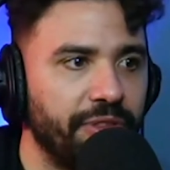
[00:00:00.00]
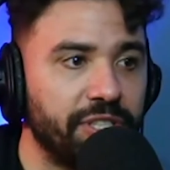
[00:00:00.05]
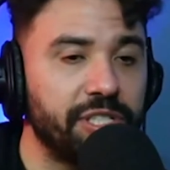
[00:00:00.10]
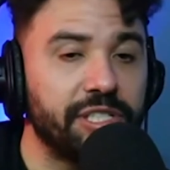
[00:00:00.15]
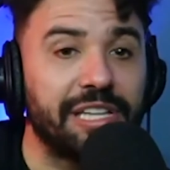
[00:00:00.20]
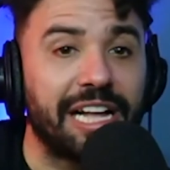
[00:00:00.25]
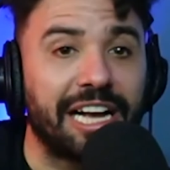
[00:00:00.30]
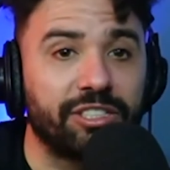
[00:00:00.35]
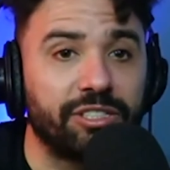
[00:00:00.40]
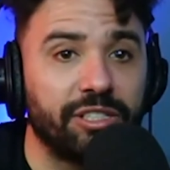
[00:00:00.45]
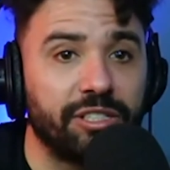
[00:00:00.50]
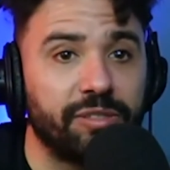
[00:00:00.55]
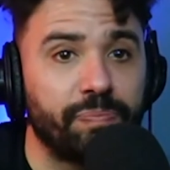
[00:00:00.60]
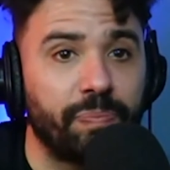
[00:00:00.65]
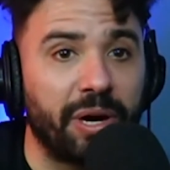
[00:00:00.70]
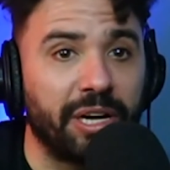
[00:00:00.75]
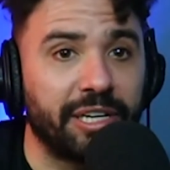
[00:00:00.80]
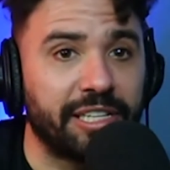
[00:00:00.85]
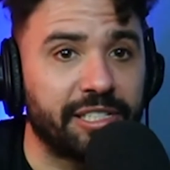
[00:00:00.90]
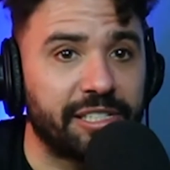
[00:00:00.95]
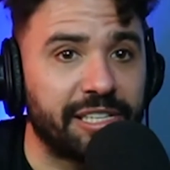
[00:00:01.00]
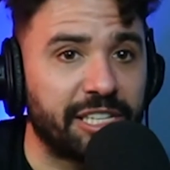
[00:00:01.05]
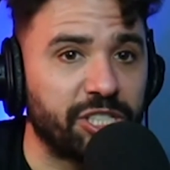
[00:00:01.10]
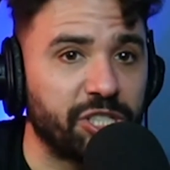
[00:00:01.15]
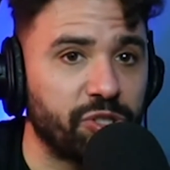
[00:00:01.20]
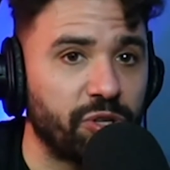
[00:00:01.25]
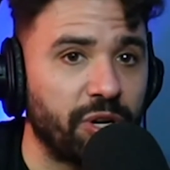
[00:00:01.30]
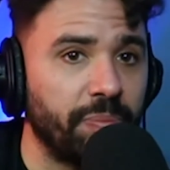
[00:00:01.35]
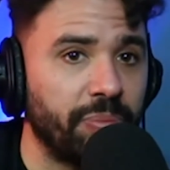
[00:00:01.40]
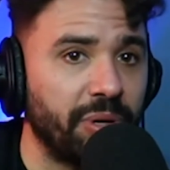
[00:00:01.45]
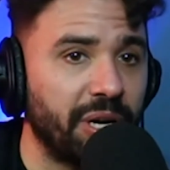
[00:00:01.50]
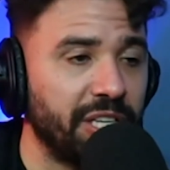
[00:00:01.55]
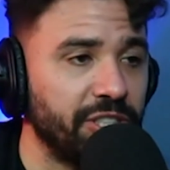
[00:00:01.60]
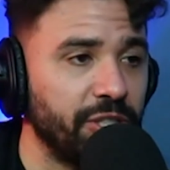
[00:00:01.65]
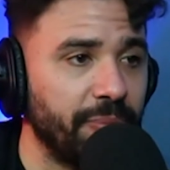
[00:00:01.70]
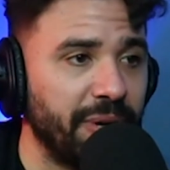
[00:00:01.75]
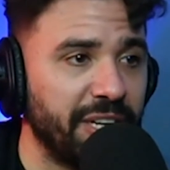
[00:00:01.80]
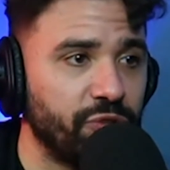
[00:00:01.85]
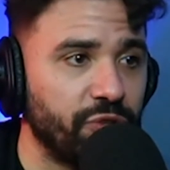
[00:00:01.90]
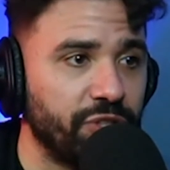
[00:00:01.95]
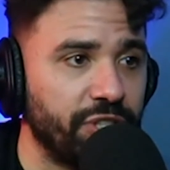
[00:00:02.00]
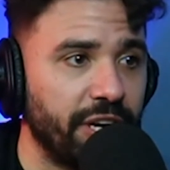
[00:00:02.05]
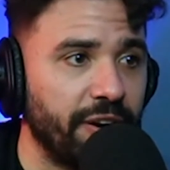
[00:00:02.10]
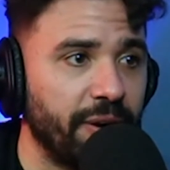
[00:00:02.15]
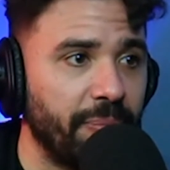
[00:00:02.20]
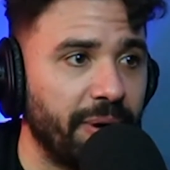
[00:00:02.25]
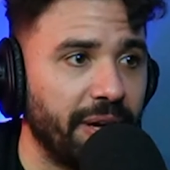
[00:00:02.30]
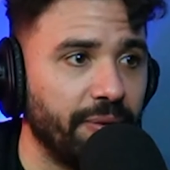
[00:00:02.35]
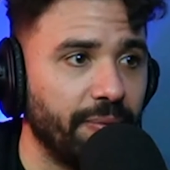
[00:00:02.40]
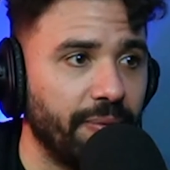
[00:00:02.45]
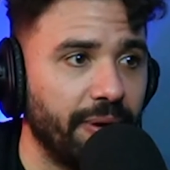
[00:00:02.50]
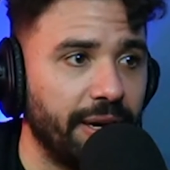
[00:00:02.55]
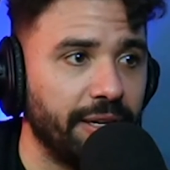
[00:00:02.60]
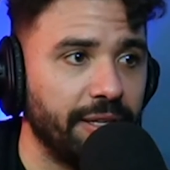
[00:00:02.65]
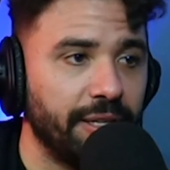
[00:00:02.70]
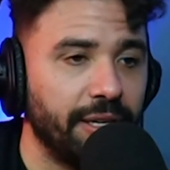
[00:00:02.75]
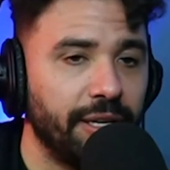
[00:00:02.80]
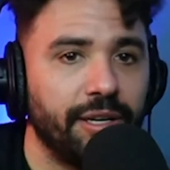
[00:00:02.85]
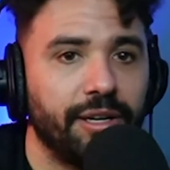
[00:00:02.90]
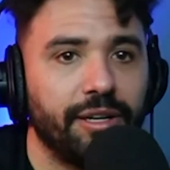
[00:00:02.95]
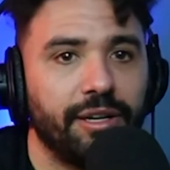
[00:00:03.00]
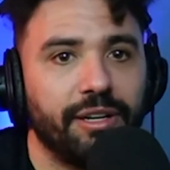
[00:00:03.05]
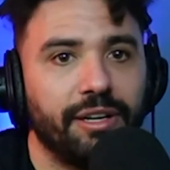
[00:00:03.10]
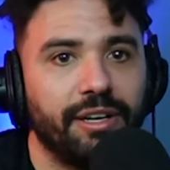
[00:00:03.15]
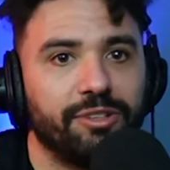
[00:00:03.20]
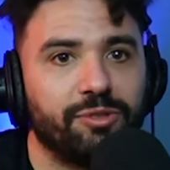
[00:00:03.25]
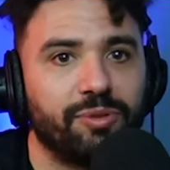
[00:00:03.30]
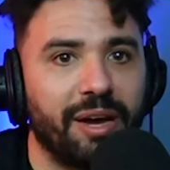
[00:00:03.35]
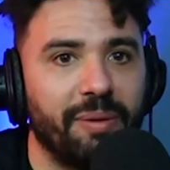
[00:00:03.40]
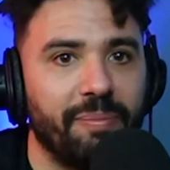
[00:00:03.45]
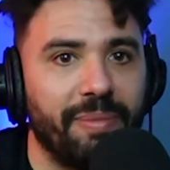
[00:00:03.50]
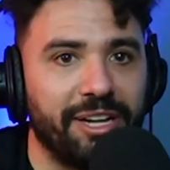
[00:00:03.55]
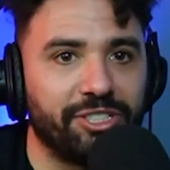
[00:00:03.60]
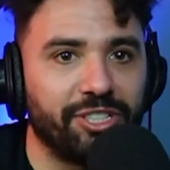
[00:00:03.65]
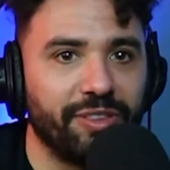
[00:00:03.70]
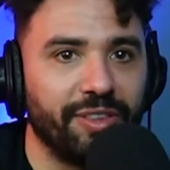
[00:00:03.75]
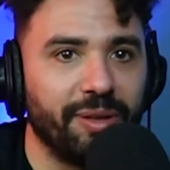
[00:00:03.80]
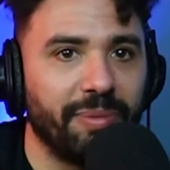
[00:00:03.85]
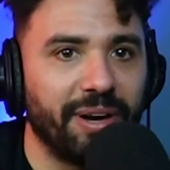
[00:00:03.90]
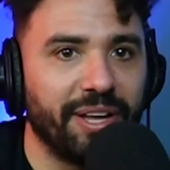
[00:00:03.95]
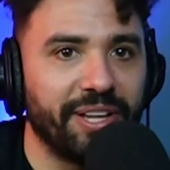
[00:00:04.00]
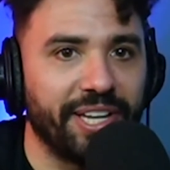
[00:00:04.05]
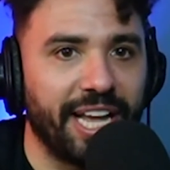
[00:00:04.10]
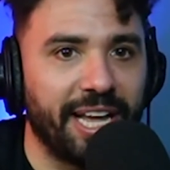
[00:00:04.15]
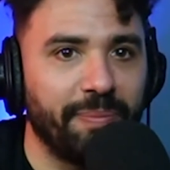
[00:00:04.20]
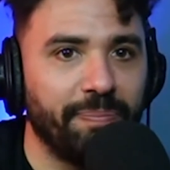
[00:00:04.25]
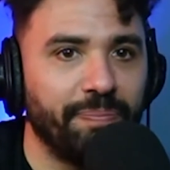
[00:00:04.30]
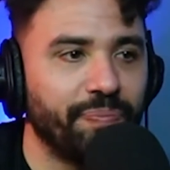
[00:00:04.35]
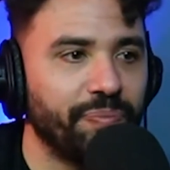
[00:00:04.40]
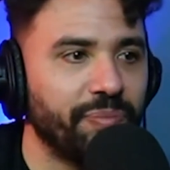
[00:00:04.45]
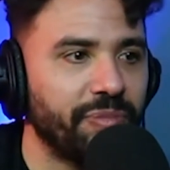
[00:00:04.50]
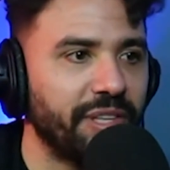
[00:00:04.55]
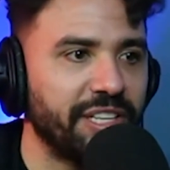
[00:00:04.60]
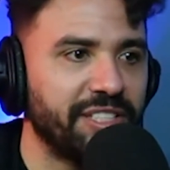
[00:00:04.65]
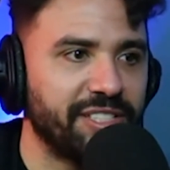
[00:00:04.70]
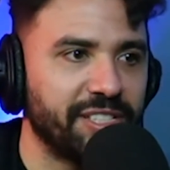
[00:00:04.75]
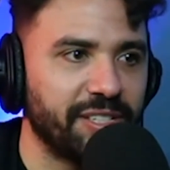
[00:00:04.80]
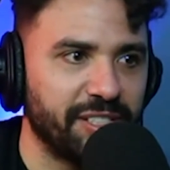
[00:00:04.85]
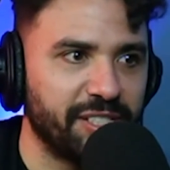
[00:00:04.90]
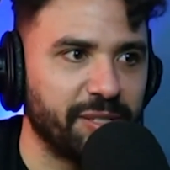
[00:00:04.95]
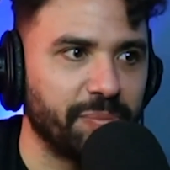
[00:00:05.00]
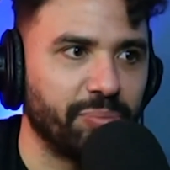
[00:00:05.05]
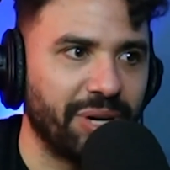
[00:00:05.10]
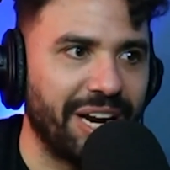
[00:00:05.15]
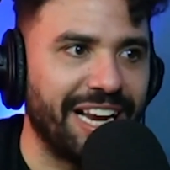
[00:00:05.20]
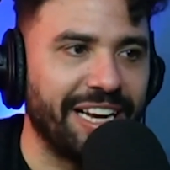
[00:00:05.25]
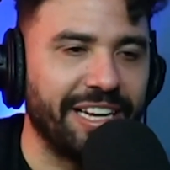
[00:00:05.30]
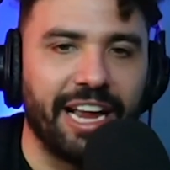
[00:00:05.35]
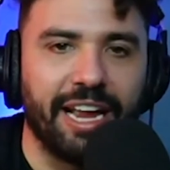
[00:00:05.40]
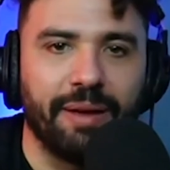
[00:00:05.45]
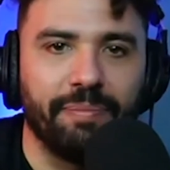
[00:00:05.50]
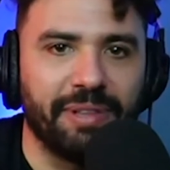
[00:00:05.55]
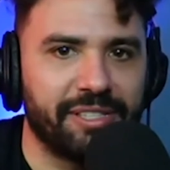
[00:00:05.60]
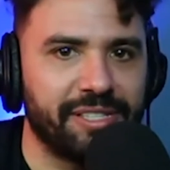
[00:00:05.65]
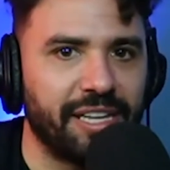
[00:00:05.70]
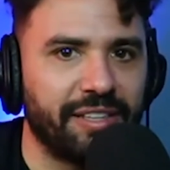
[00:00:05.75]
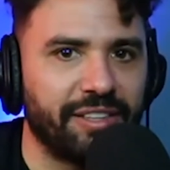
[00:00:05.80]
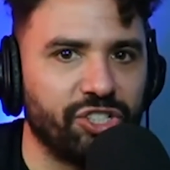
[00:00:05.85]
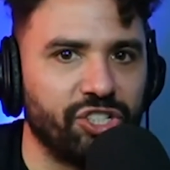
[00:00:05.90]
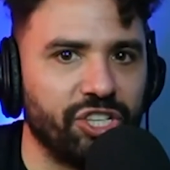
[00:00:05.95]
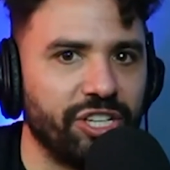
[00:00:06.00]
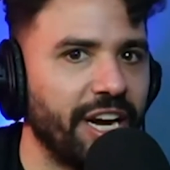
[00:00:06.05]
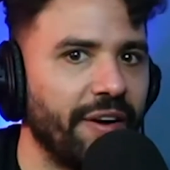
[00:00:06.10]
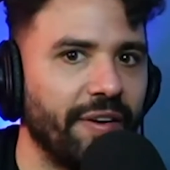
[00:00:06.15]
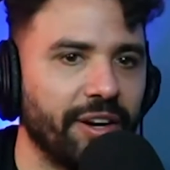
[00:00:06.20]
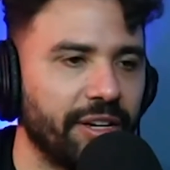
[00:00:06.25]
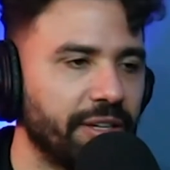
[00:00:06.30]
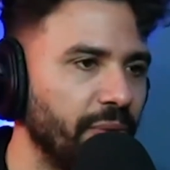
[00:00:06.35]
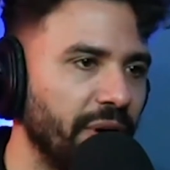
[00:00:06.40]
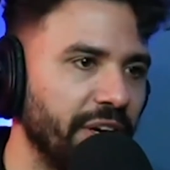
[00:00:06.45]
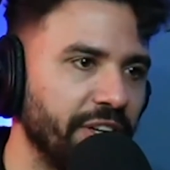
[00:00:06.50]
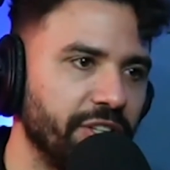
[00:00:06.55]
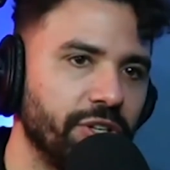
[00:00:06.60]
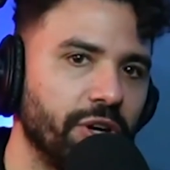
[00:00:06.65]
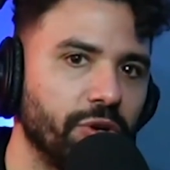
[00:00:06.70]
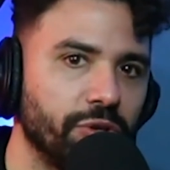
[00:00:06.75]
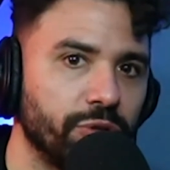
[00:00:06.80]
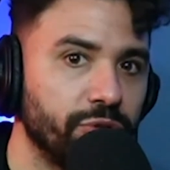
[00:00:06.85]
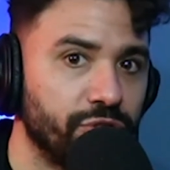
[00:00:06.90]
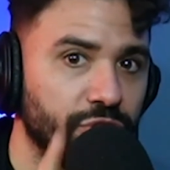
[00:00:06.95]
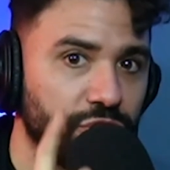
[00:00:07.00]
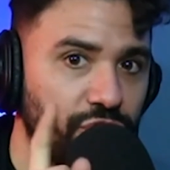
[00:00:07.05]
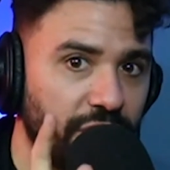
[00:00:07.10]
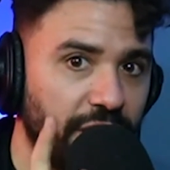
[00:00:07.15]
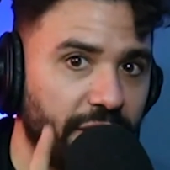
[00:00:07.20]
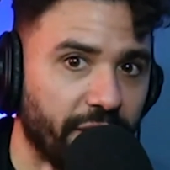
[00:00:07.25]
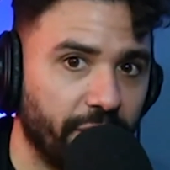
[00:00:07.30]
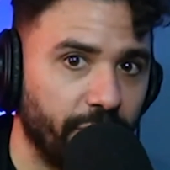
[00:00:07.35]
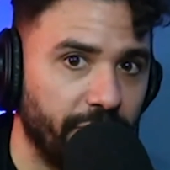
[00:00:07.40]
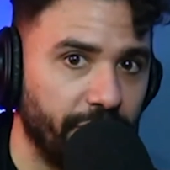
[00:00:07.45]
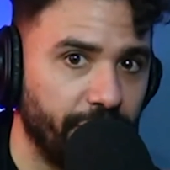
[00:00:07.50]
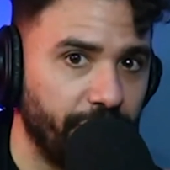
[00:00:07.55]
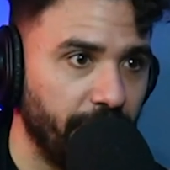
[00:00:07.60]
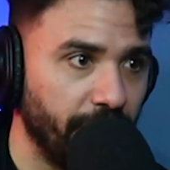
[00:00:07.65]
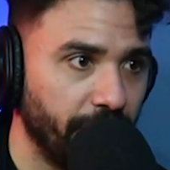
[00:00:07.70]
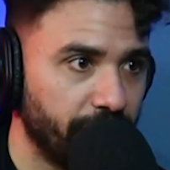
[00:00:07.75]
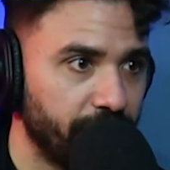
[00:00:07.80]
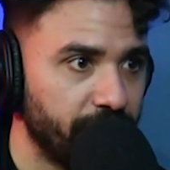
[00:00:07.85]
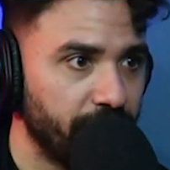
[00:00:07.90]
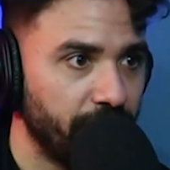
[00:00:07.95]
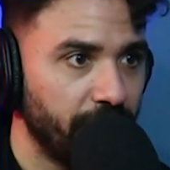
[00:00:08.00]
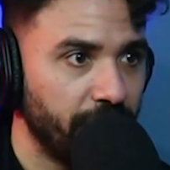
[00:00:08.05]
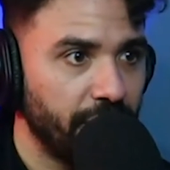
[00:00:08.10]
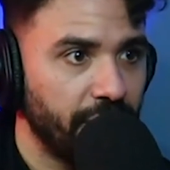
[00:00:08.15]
This podcast is actually brought to you by Strattera, by the way. That's why I mentioned them by name. It's a brand name. That's not the generic one. You don't use the generic one, folks.